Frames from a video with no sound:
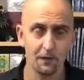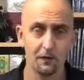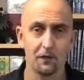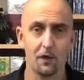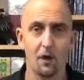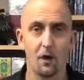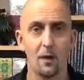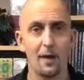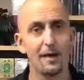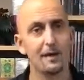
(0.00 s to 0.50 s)

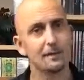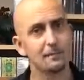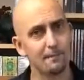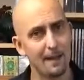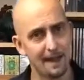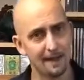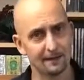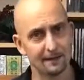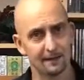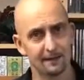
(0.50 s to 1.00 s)
So here's
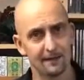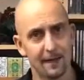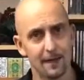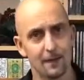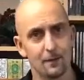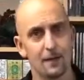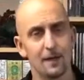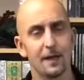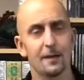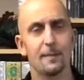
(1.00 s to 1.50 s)
Max to tell
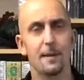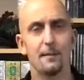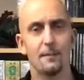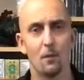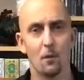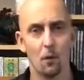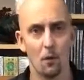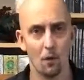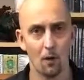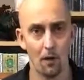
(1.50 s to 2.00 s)
you a little bit
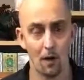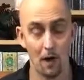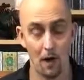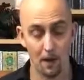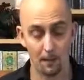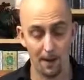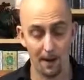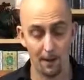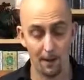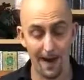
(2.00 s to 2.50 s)
more
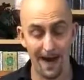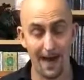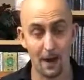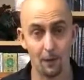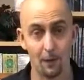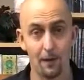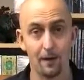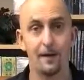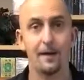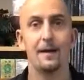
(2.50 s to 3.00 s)
about
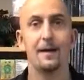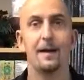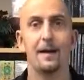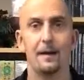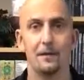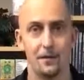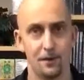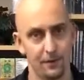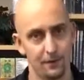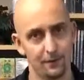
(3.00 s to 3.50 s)
our
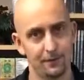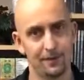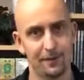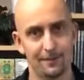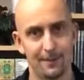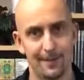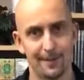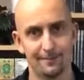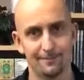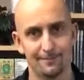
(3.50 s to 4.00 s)
In the News
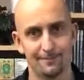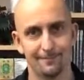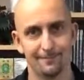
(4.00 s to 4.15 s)
gimmick.